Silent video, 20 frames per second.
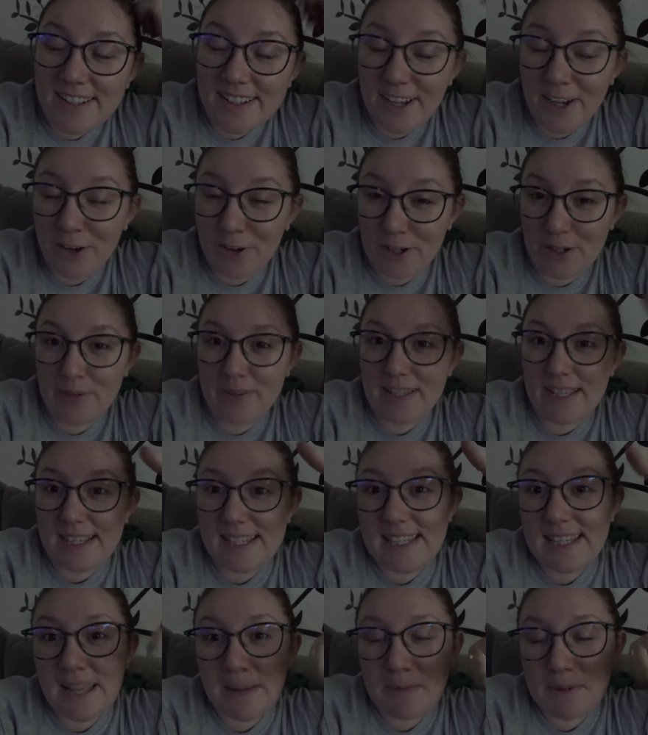agree with
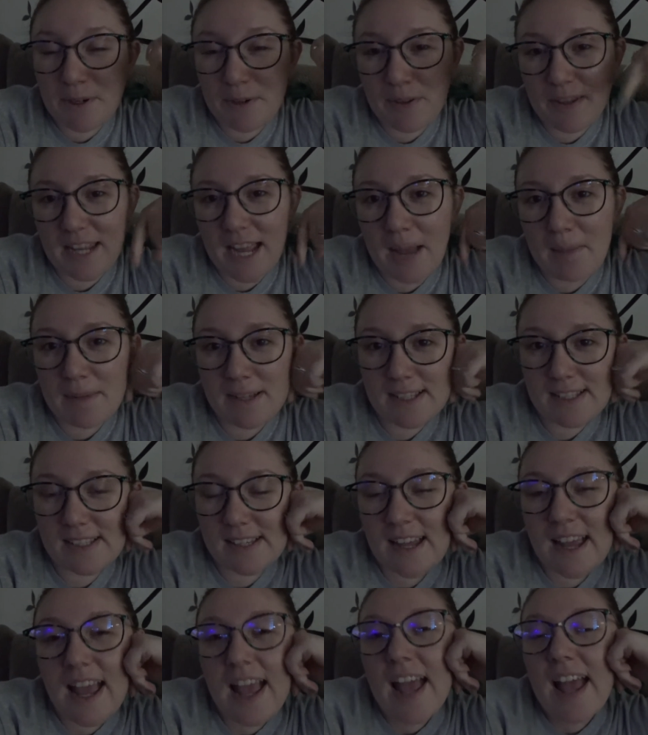this, let me know in the
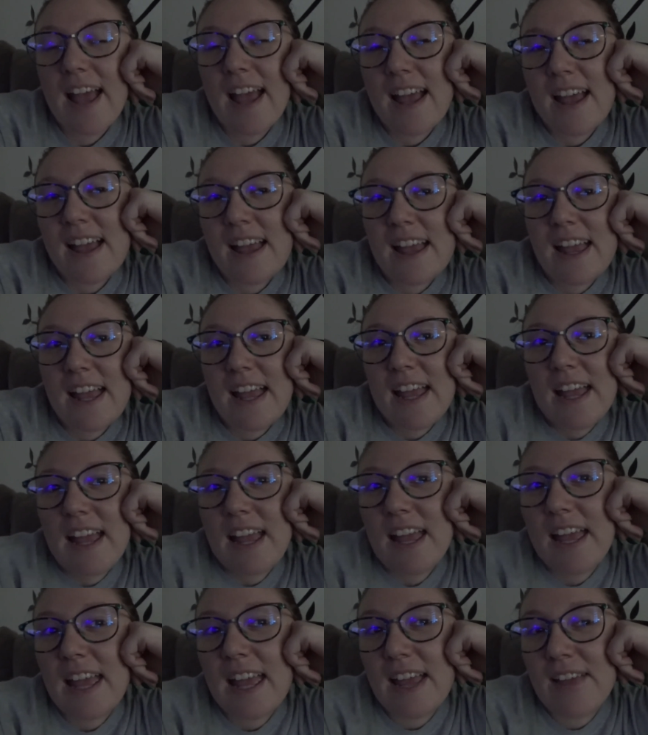comments.
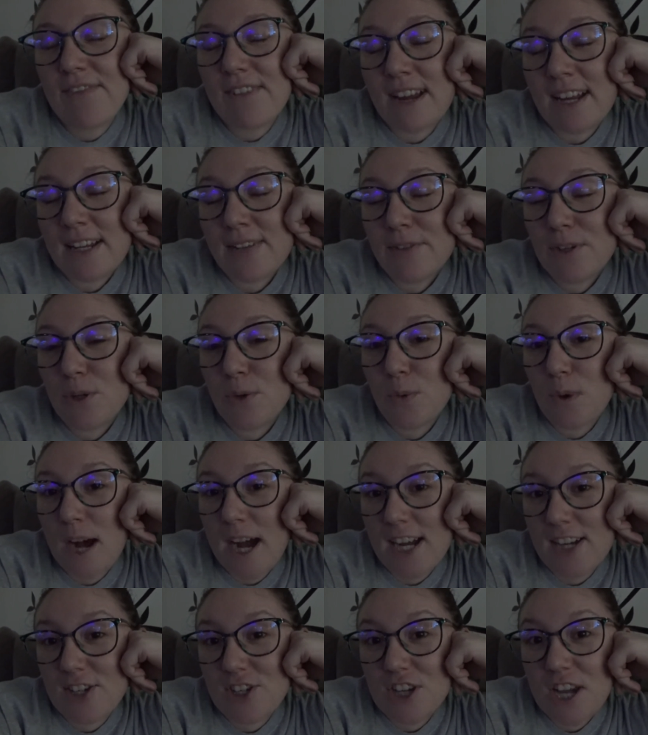If any of you
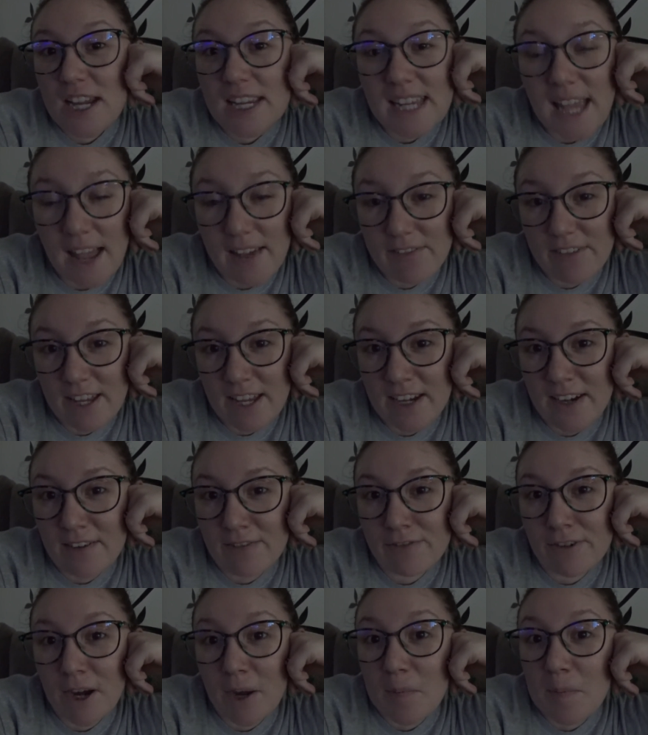watch Kevin
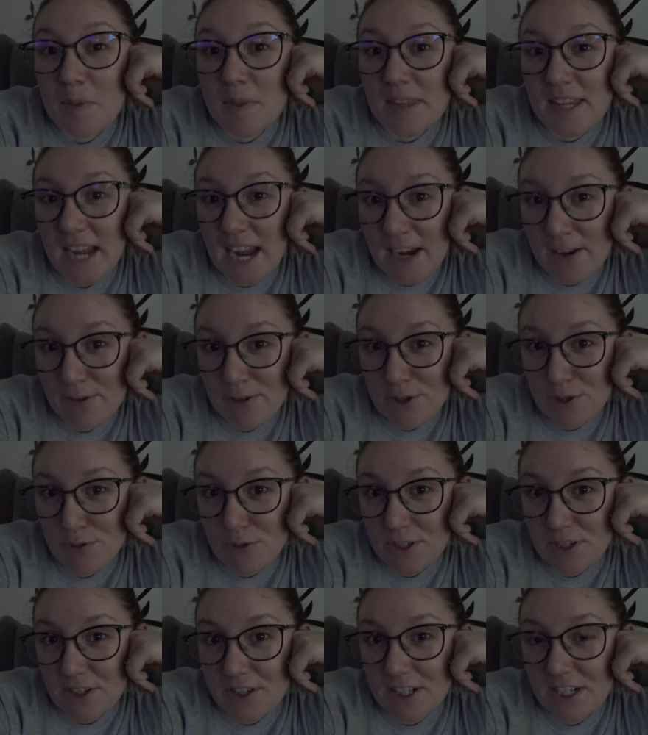from The Irish
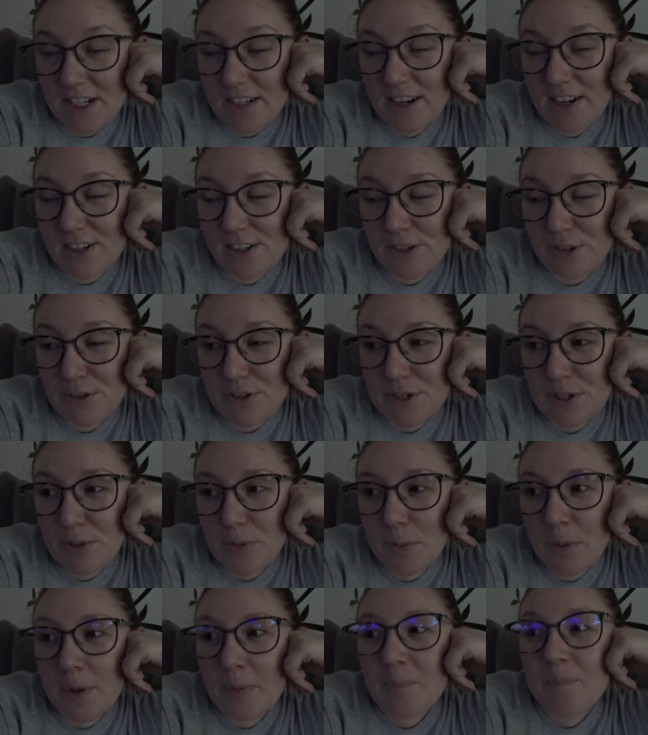Reader here on
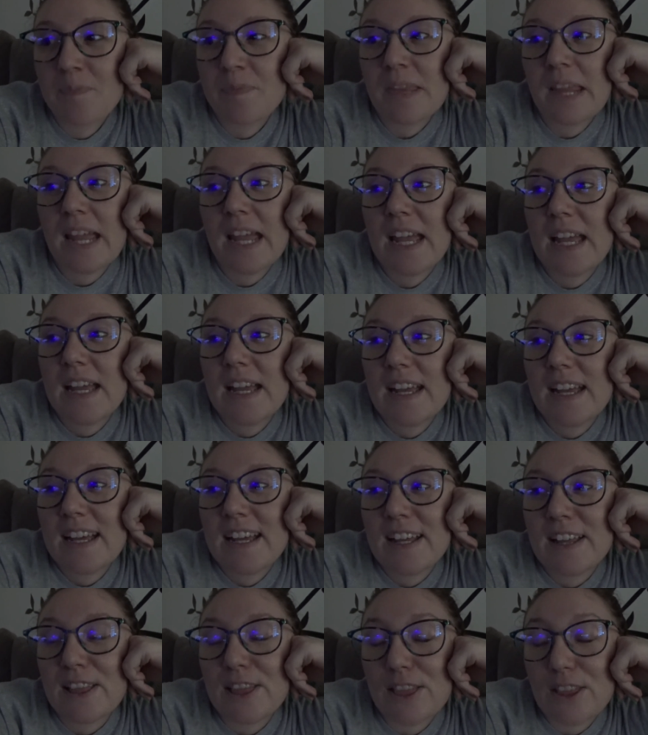YouTube,
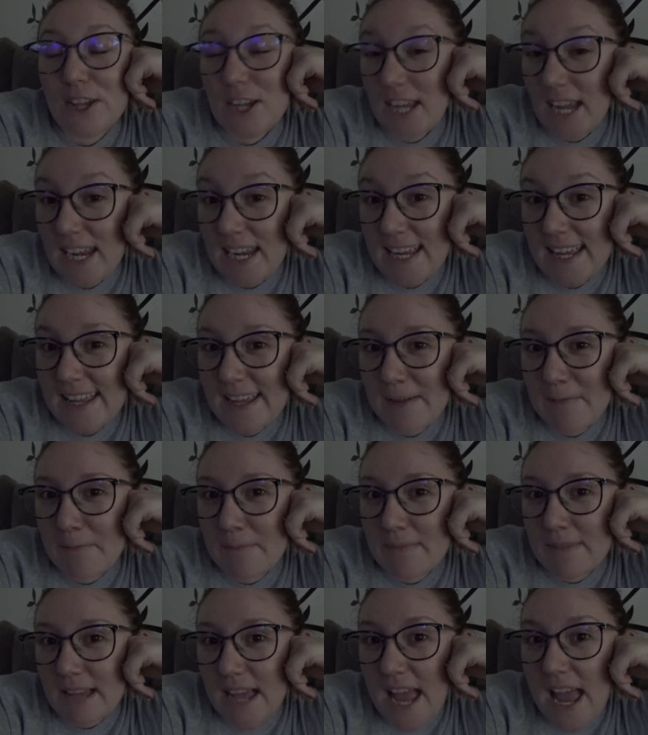look at
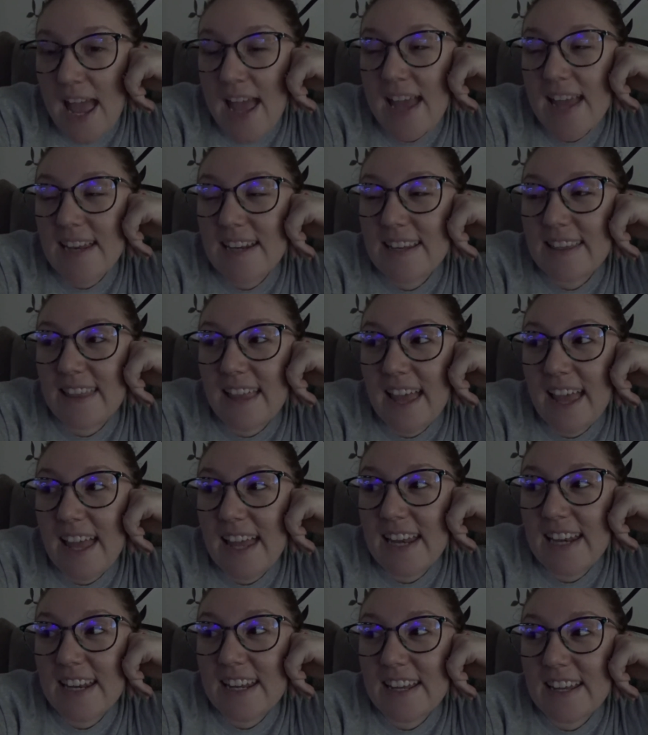him and
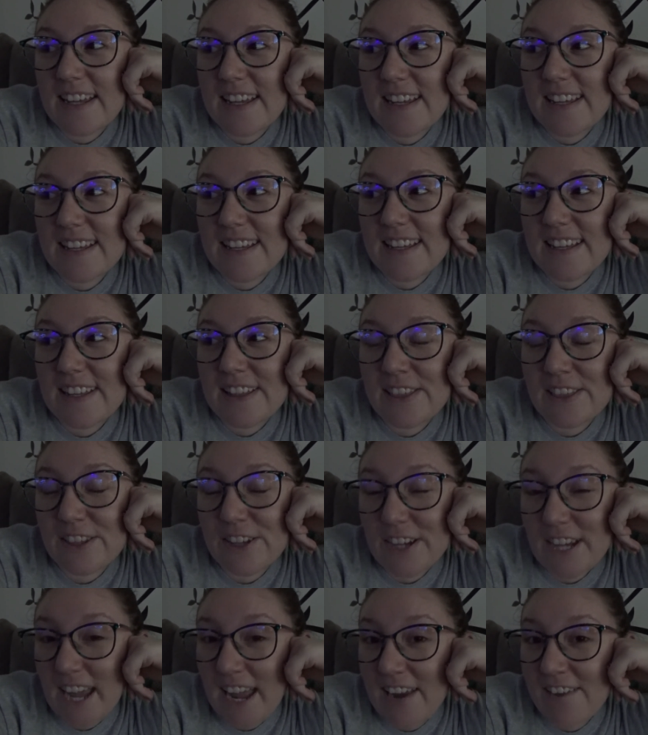then
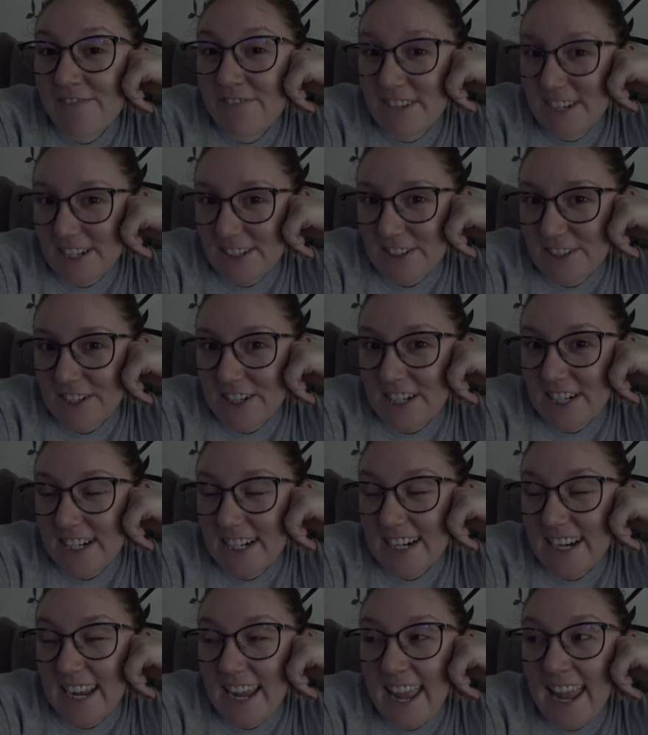look at Victor.
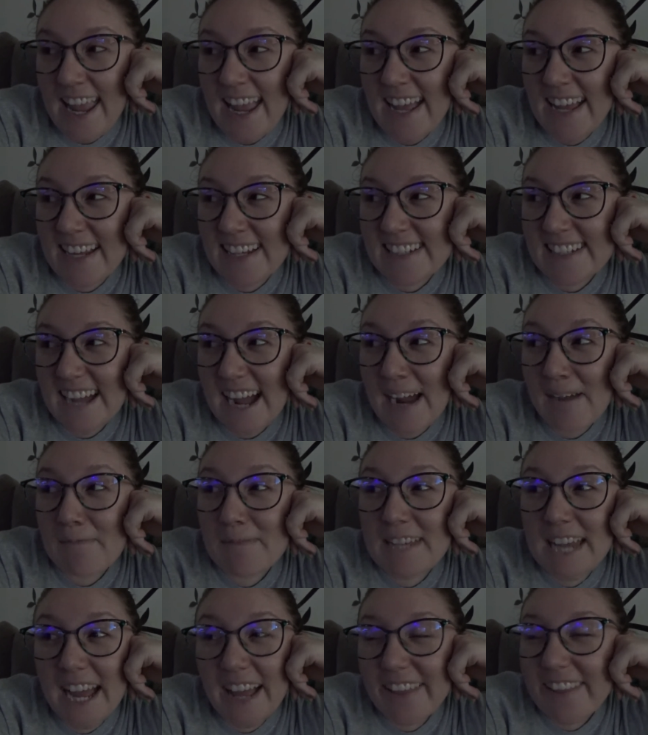And
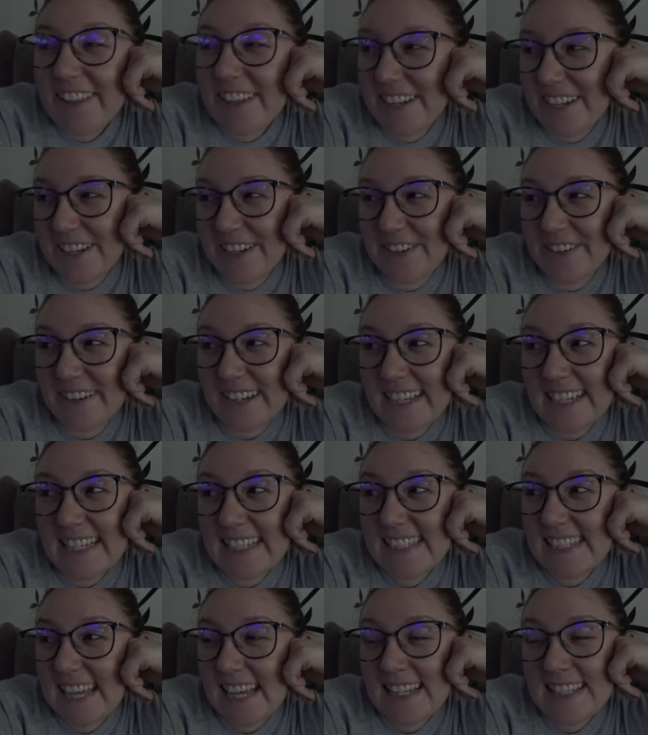I'm telling you,
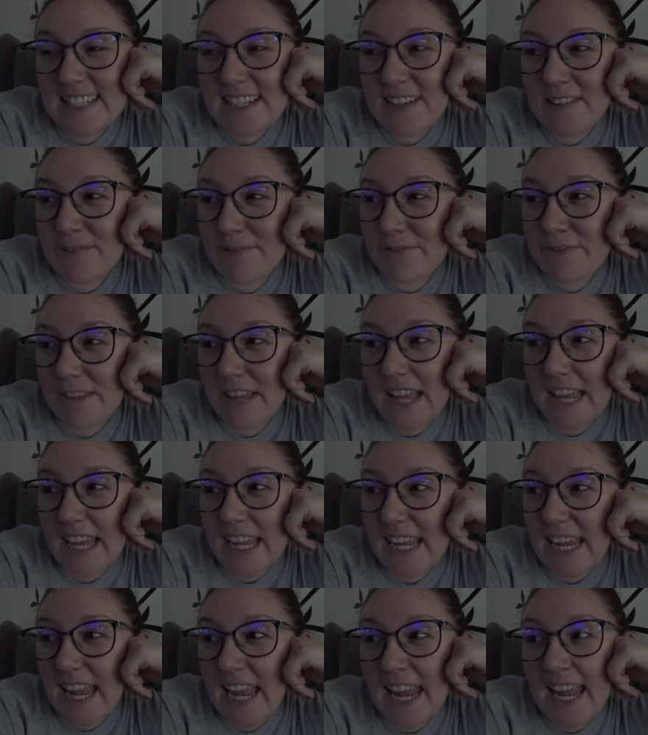it's as if
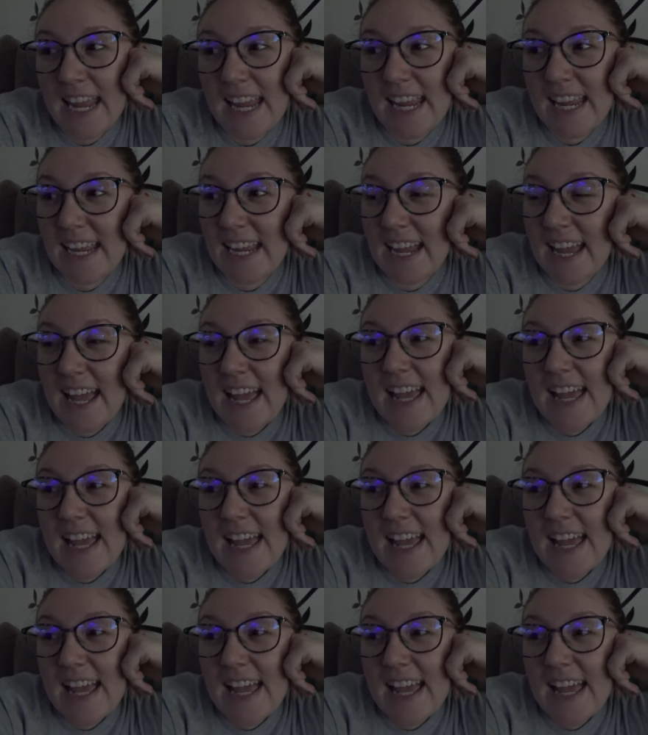like a